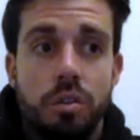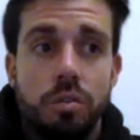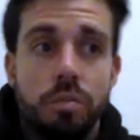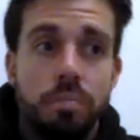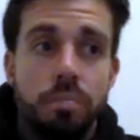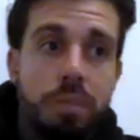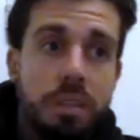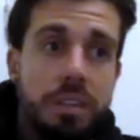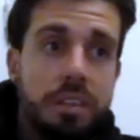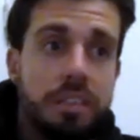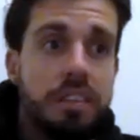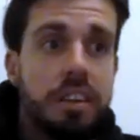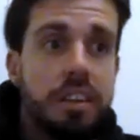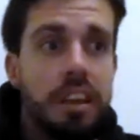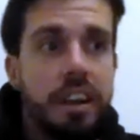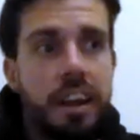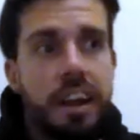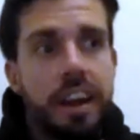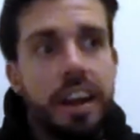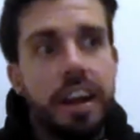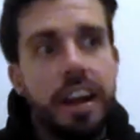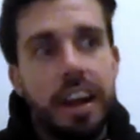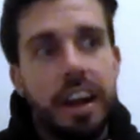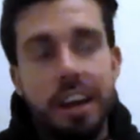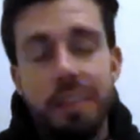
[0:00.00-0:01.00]
been seeing
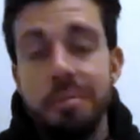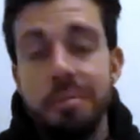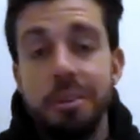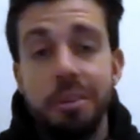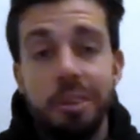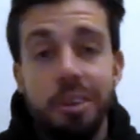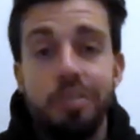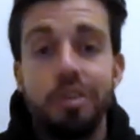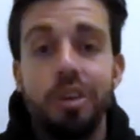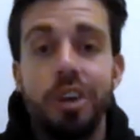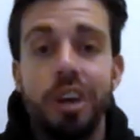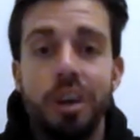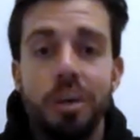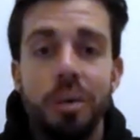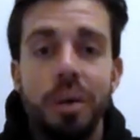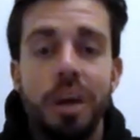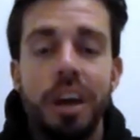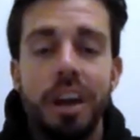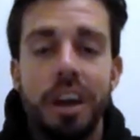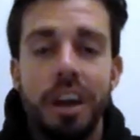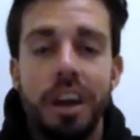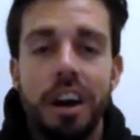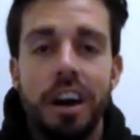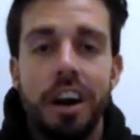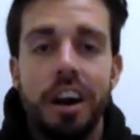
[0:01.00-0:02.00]
that the guy's been doing really well
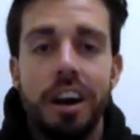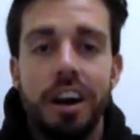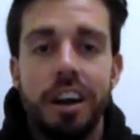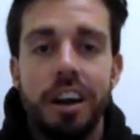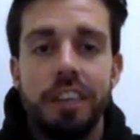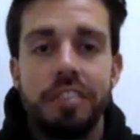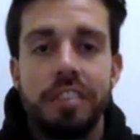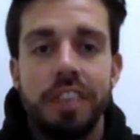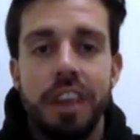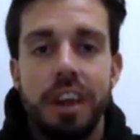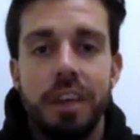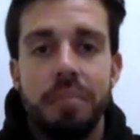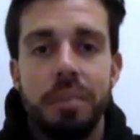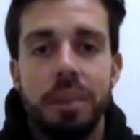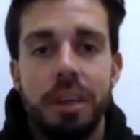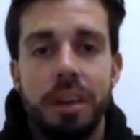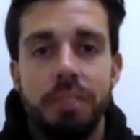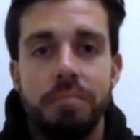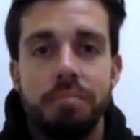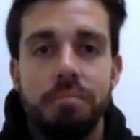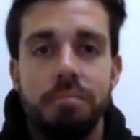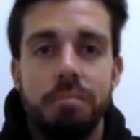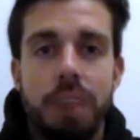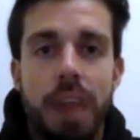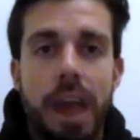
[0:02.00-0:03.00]
in Cardiff, that
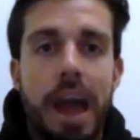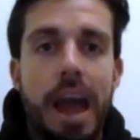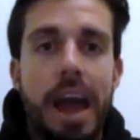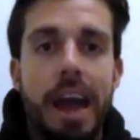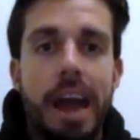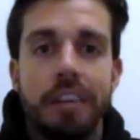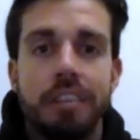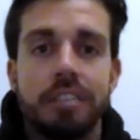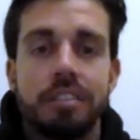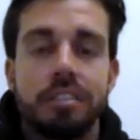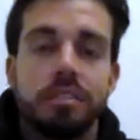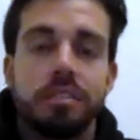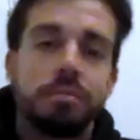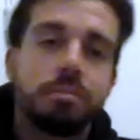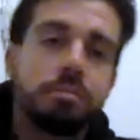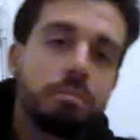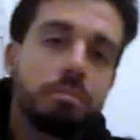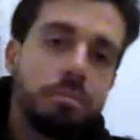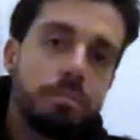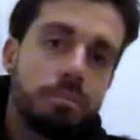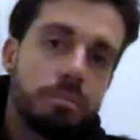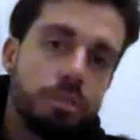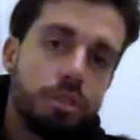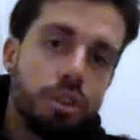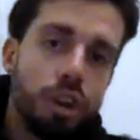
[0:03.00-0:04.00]
my ex
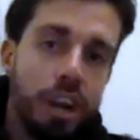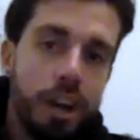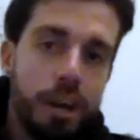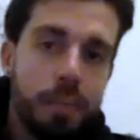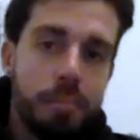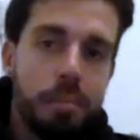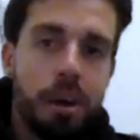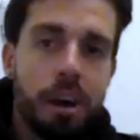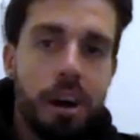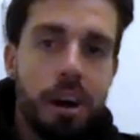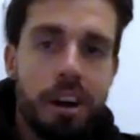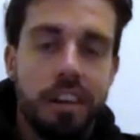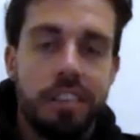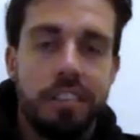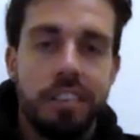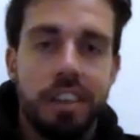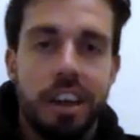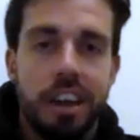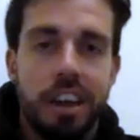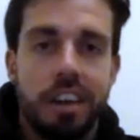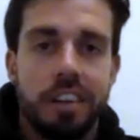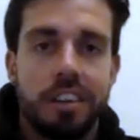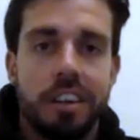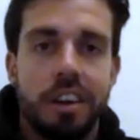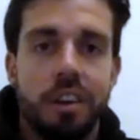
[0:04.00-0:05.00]
training partner
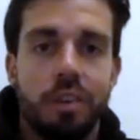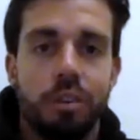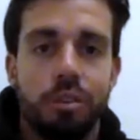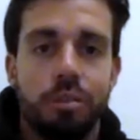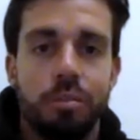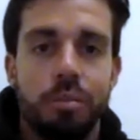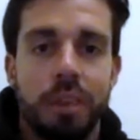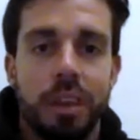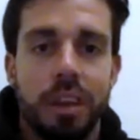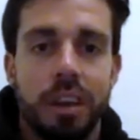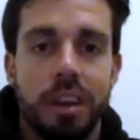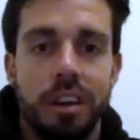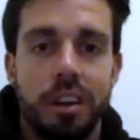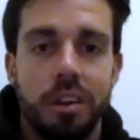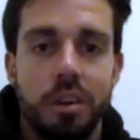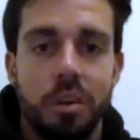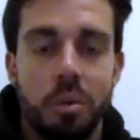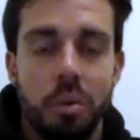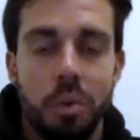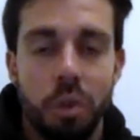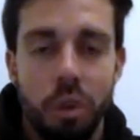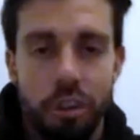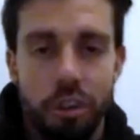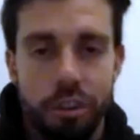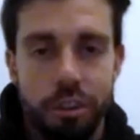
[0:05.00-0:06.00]
slash housemate Luke
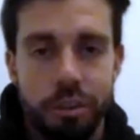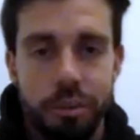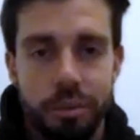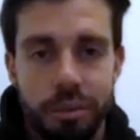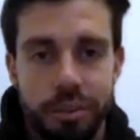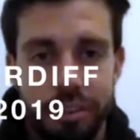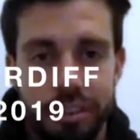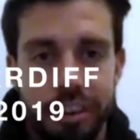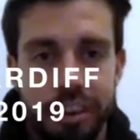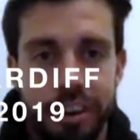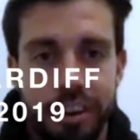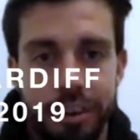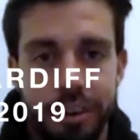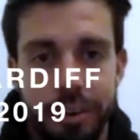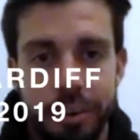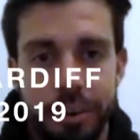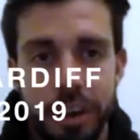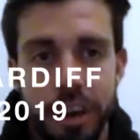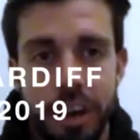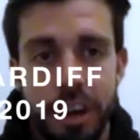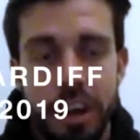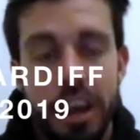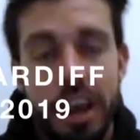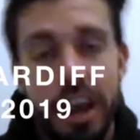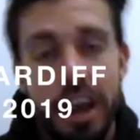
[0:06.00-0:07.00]
Watson was now
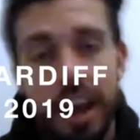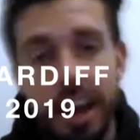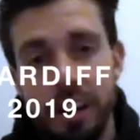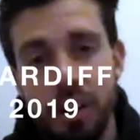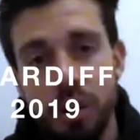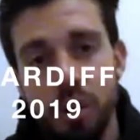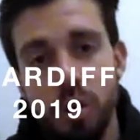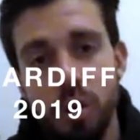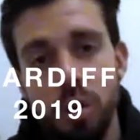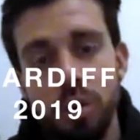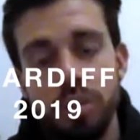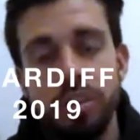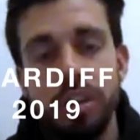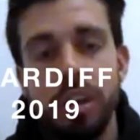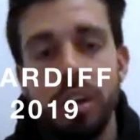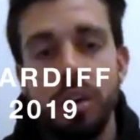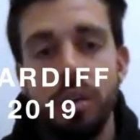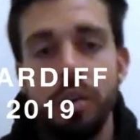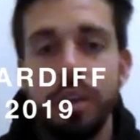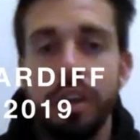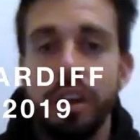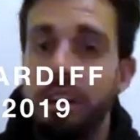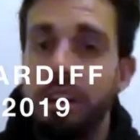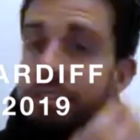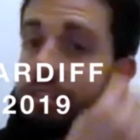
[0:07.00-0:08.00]
head coach
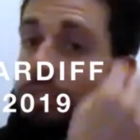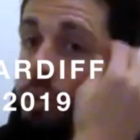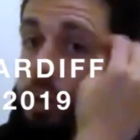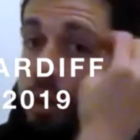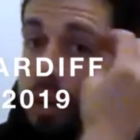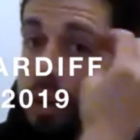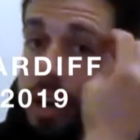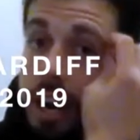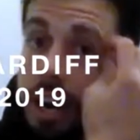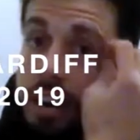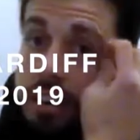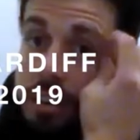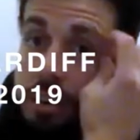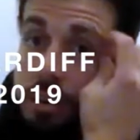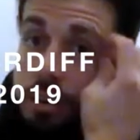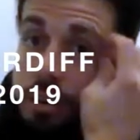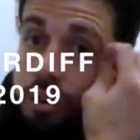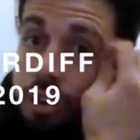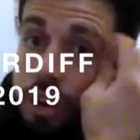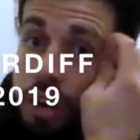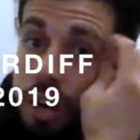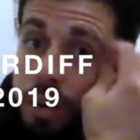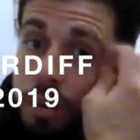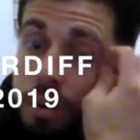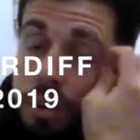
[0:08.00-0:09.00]
down there. A few of the guys I was
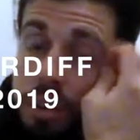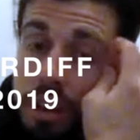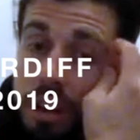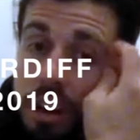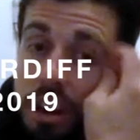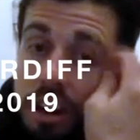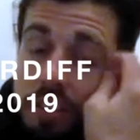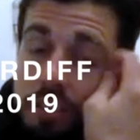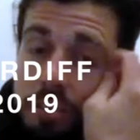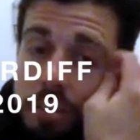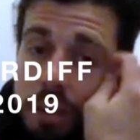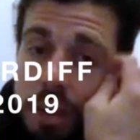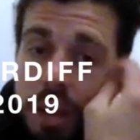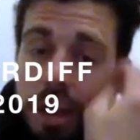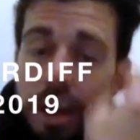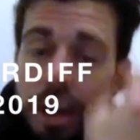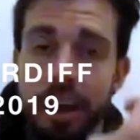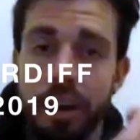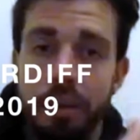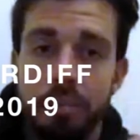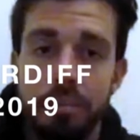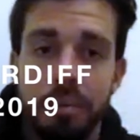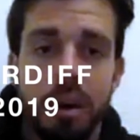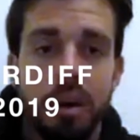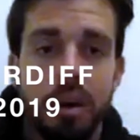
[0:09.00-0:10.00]
training with in Loughborough, like
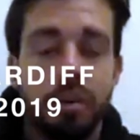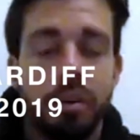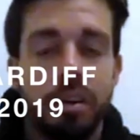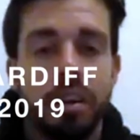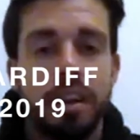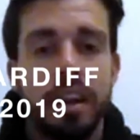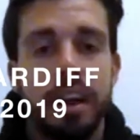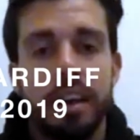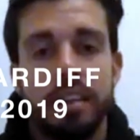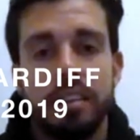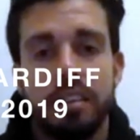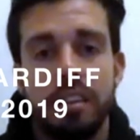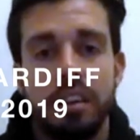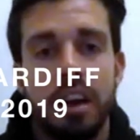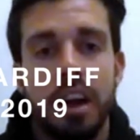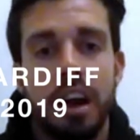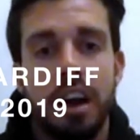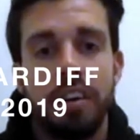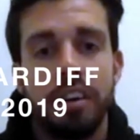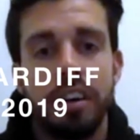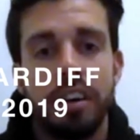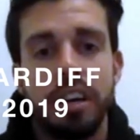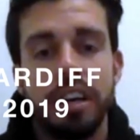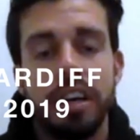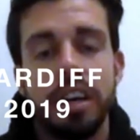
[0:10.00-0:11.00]
Adam Bowden, Yeston
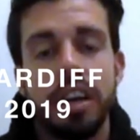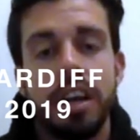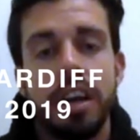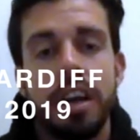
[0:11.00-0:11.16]
Harrit,